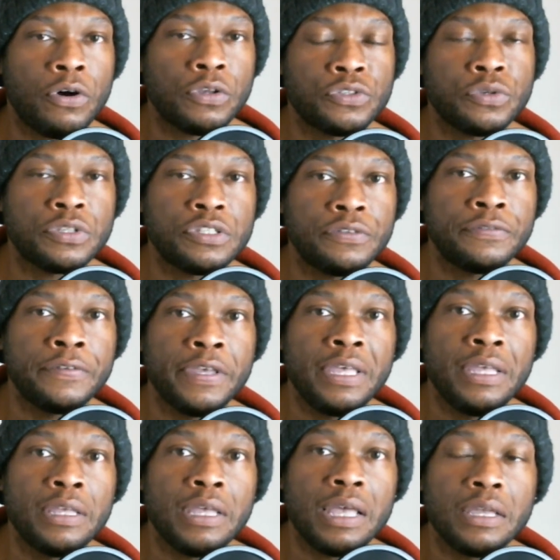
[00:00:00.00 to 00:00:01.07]
sorts of
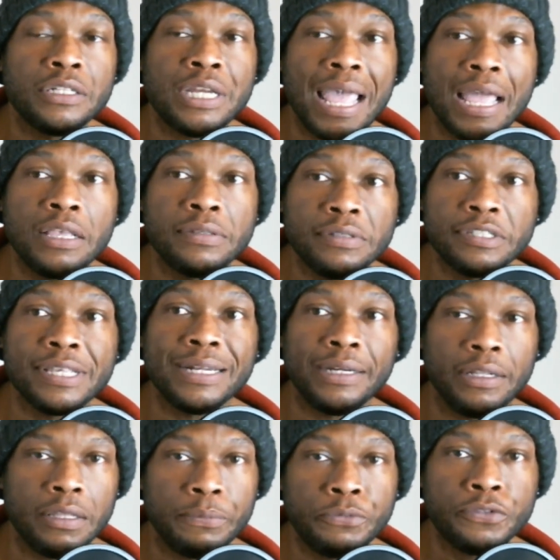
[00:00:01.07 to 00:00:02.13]

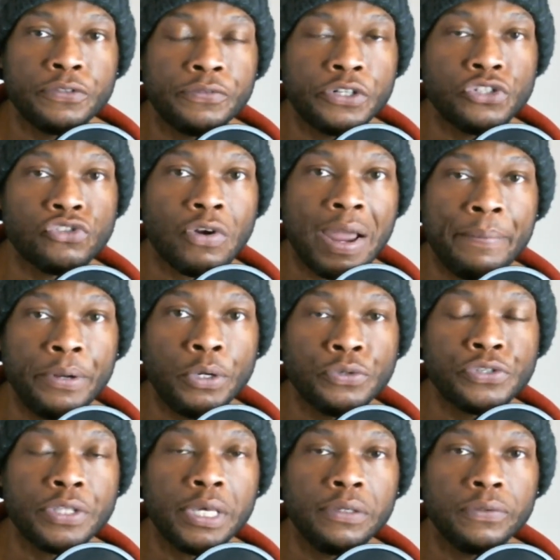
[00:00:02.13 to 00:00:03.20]
synonyms for describing those
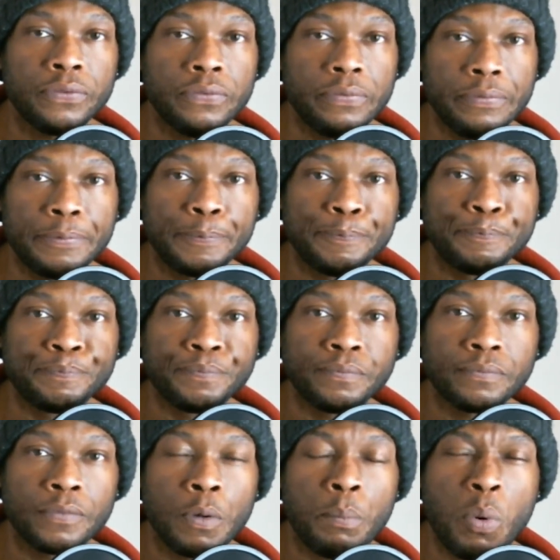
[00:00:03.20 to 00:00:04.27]
things.
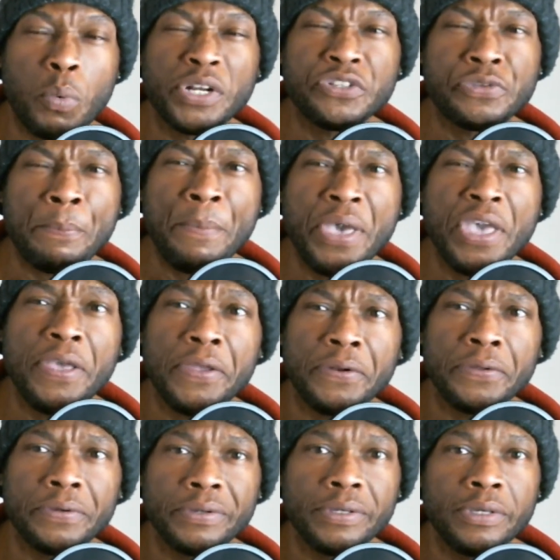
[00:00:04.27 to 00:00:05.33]
But what does it mean?
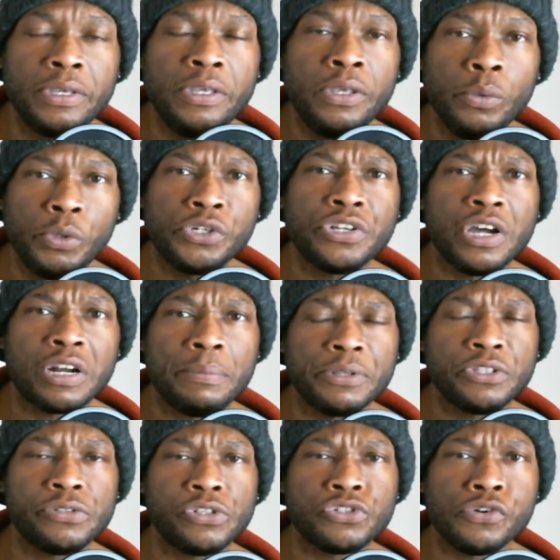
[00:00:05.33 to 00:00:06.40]
We're talking about
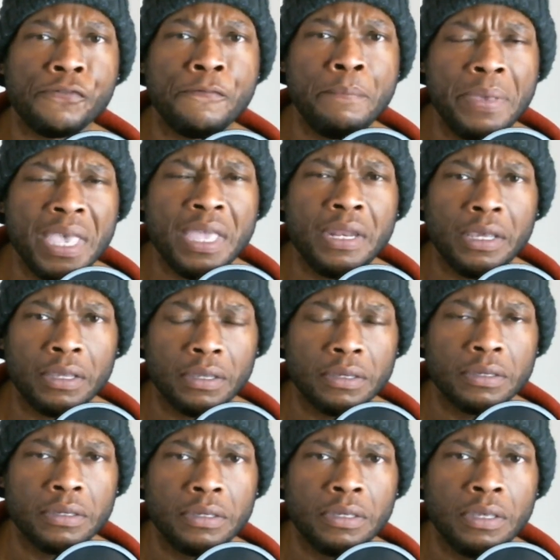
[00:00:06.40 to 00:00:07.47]
this issue of meaning.
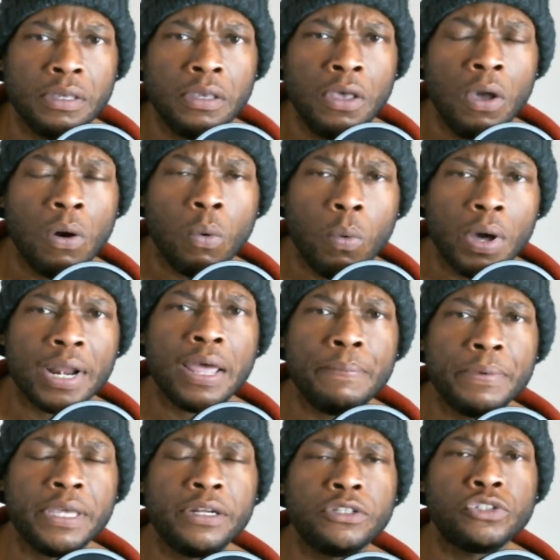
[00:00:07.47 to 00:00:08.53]
What I'm
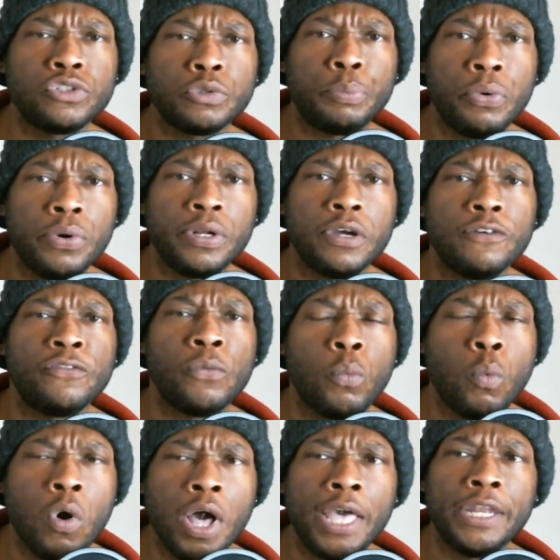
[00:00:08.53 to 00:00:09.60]
getting to the point of,
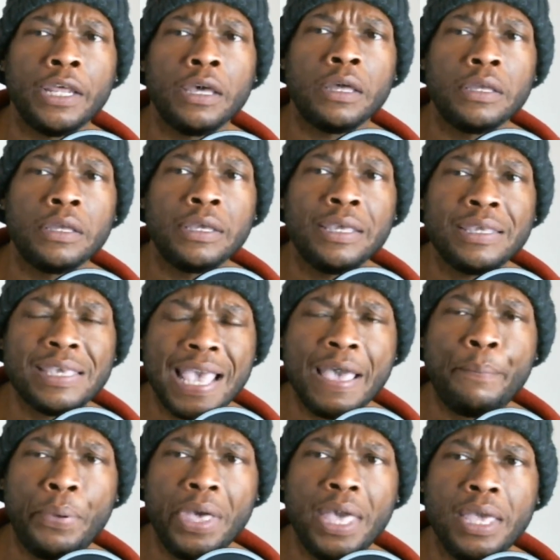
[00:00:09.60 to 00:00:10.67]
one,
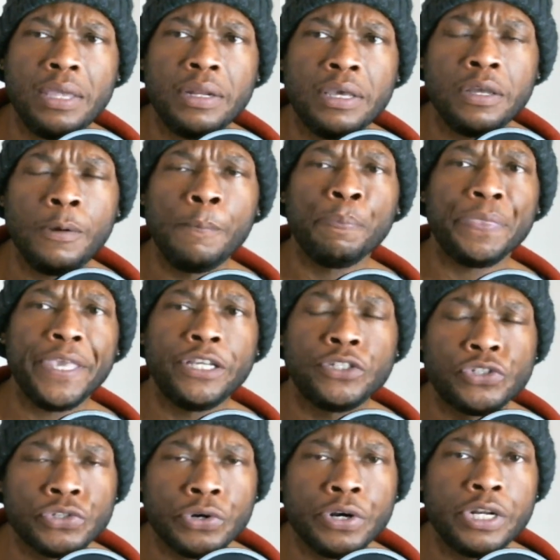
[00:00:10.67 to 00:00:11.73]
campaign
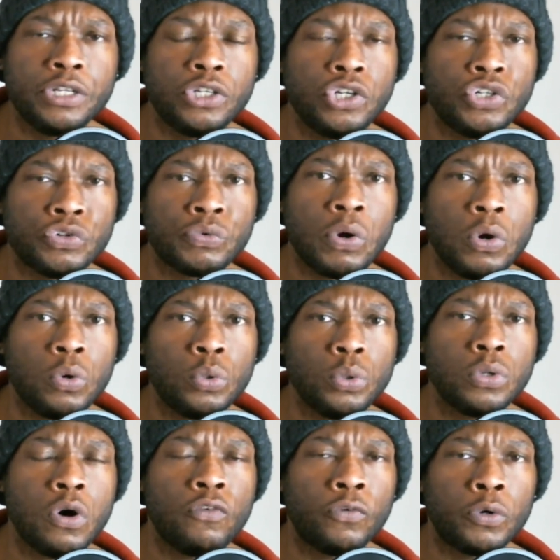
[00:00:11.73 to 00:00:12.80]
exerted control
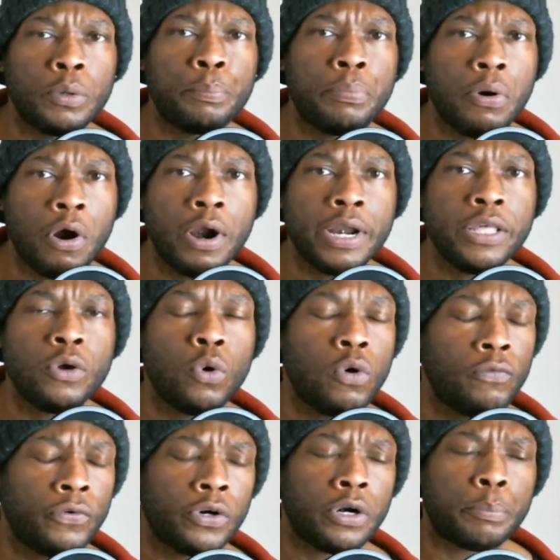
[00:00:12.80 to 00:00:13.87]
over a party,
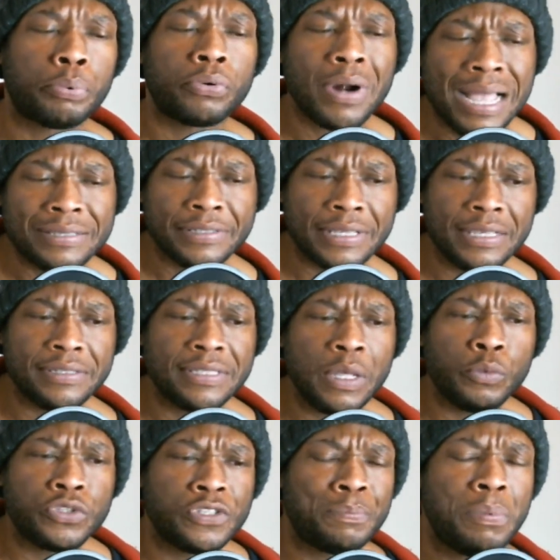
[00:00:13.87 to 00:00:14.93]
over a process that
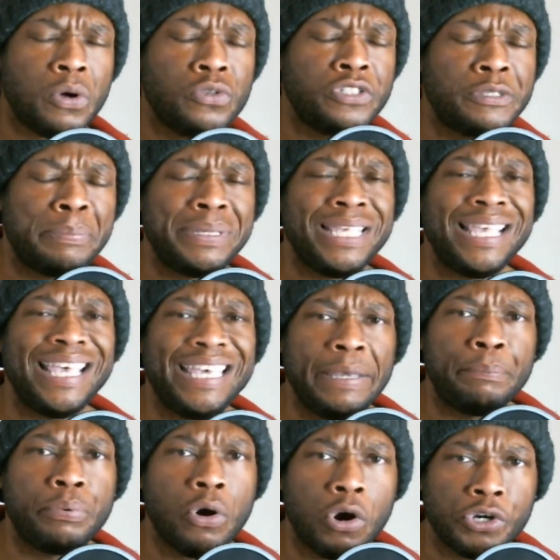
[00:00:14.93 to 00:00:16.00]
was supposed to be
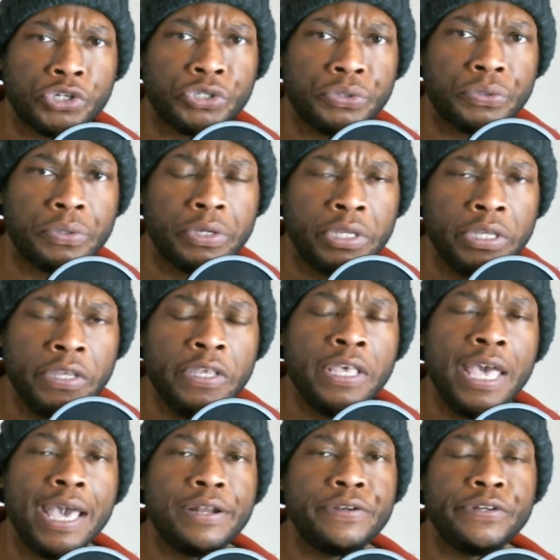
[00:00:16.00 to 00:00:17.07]
impartial.
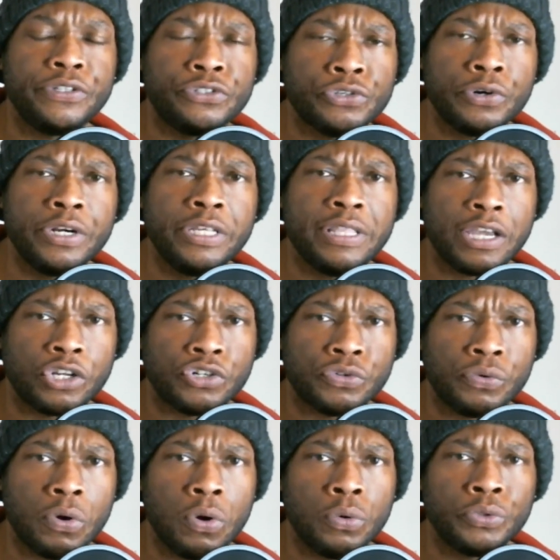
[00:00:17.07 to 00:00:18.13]
And in exerting that
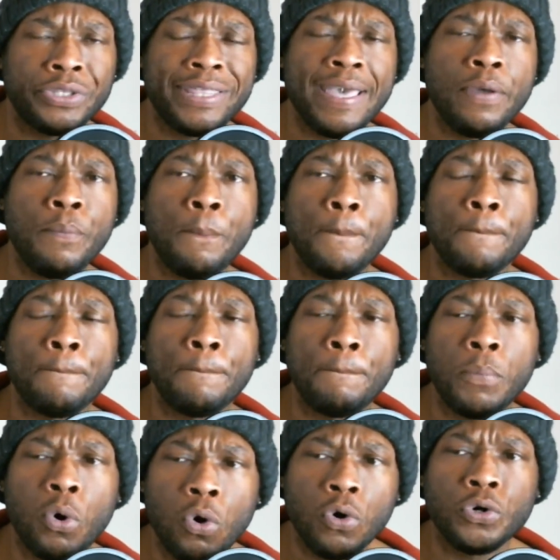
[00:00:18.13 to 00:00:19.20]
control, they
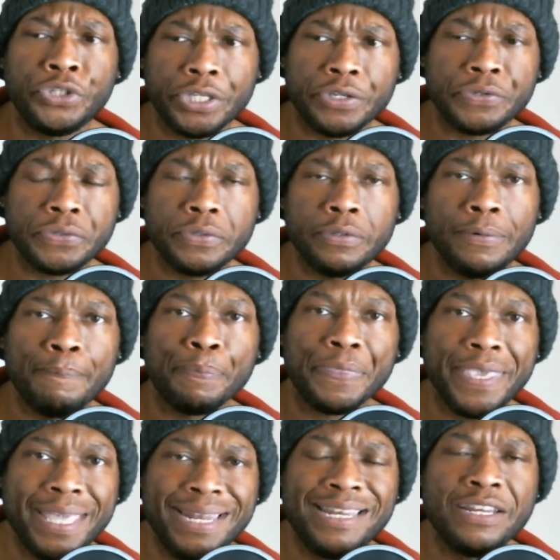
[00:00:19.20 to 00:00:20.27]
pulled it
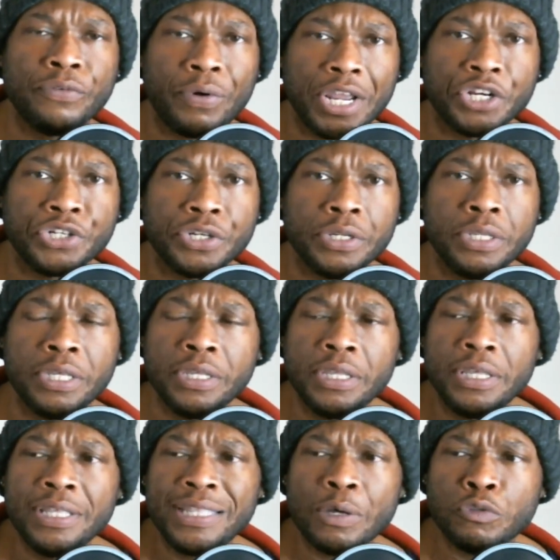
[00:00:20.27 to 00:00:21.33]
in a direction
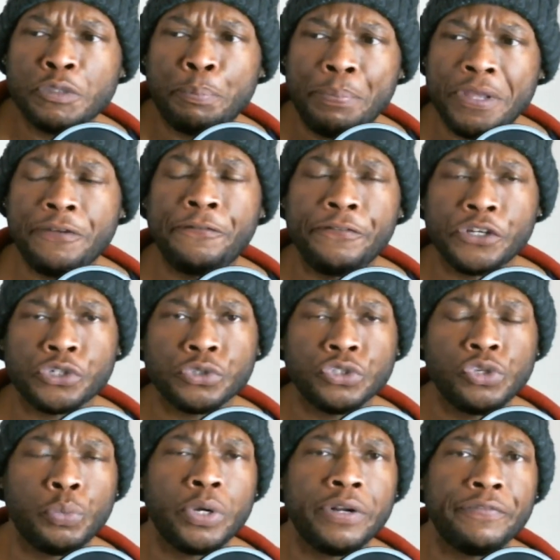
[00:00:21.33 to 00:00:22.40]
that was beneficial
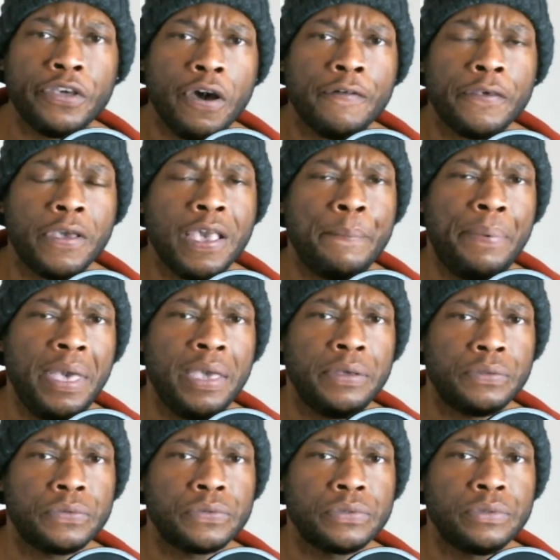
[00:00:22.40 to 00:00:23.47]
to one of the other
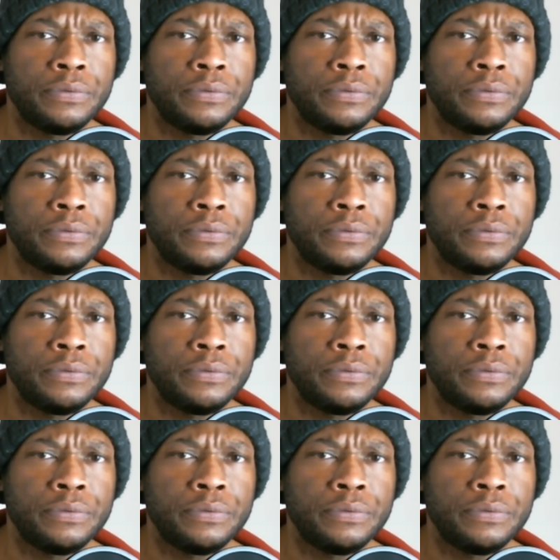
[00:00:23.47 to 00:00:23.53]
campaigns.